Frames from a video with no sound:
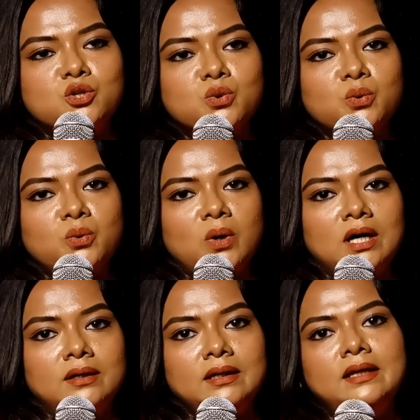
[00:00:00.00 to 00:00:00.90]
to
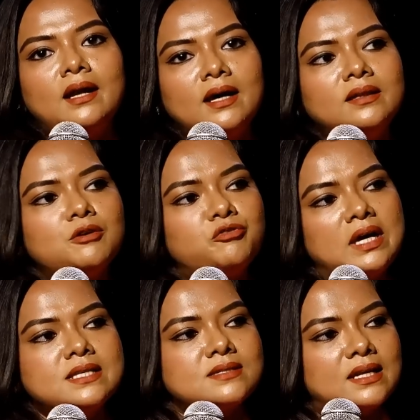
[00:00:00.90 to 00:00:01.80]
rewrite the
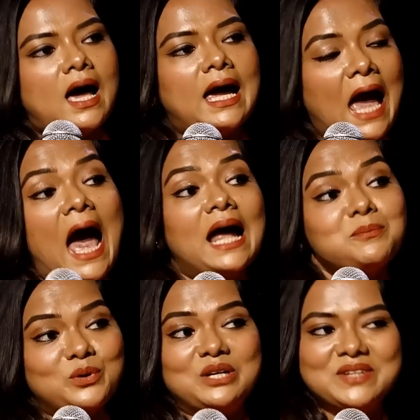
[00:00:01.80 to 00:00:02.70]
face that I had
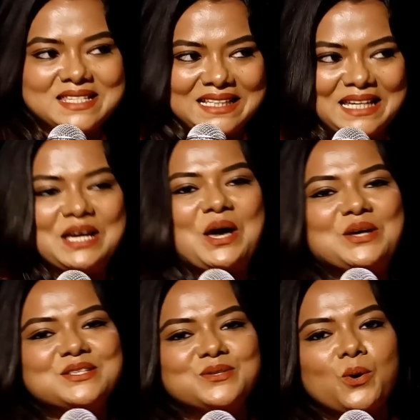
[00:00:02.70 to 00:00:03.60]
previously.
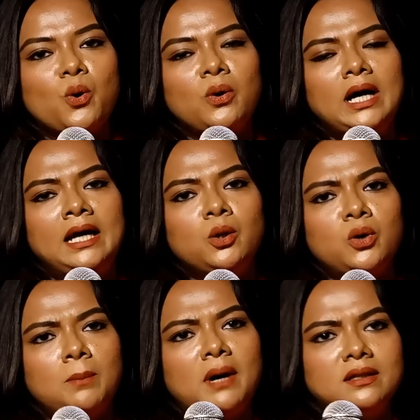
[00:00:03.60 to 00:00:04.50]
So ena
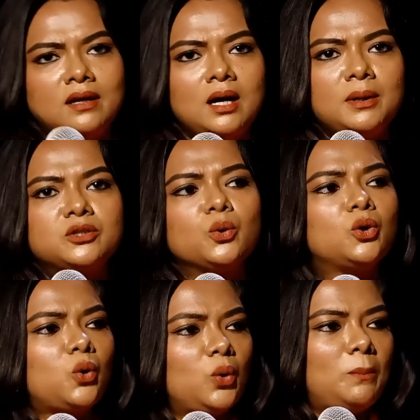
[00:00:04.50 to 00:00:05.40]
or a mother a mathrum or
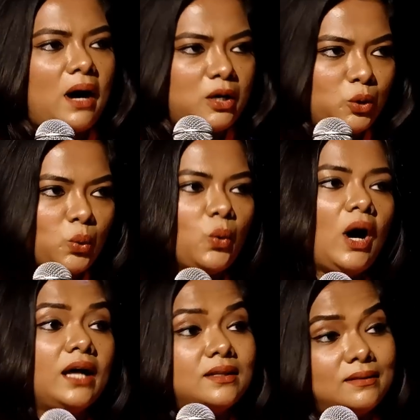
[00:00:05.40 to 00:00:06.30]
role paakano
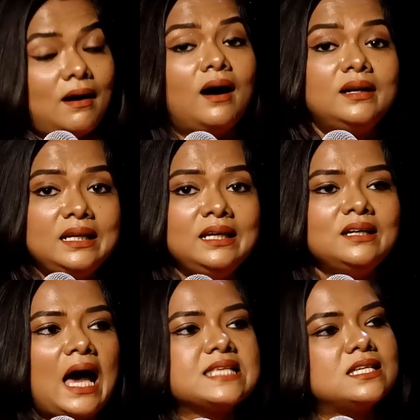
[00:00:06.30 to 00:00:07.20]
adha thaandi
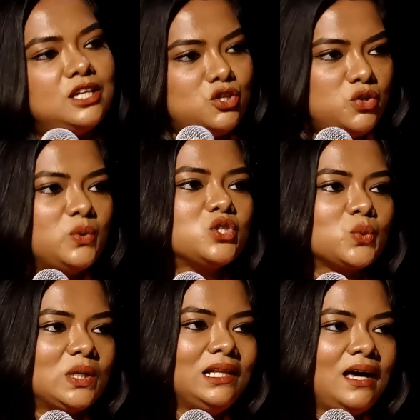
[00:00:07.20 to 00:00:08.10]
as an
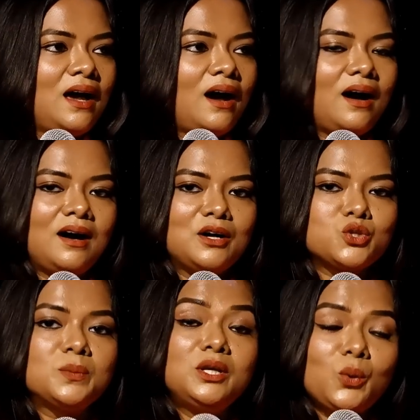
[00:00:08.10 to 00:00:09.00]
individual
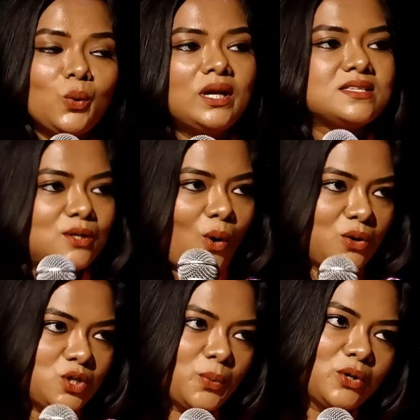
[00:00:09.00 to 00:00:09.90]
to be known as an
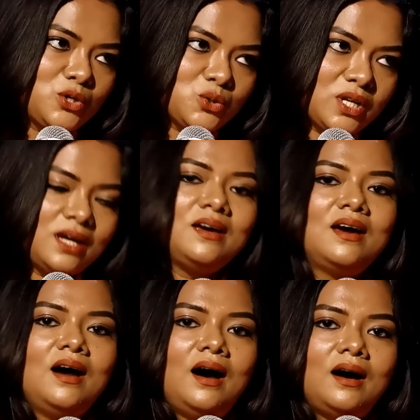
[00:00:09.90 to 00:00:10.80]
entrepreneur today,
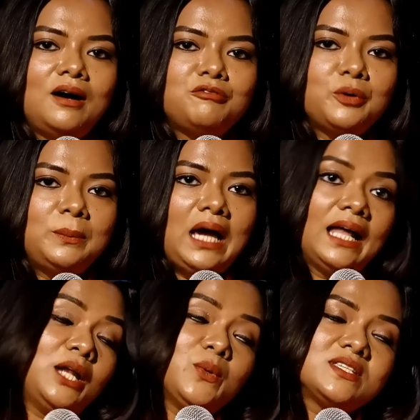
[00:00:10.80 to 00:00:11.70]
for me
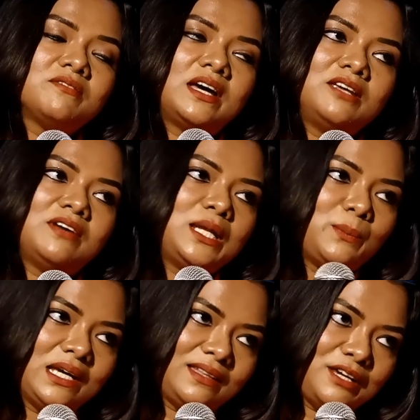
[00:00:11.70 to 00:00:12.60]
that was a very very
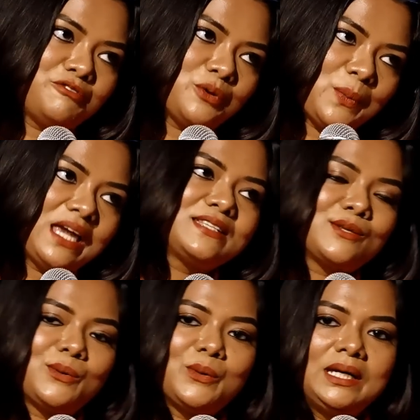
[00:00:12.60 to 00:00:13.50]
big thing for me.
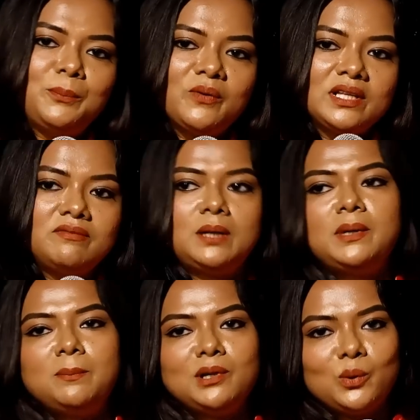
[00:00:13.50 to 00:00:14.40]
So ipo vandu when
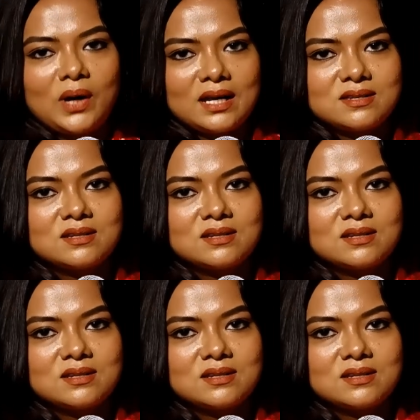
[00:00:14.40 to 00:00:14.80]
people look at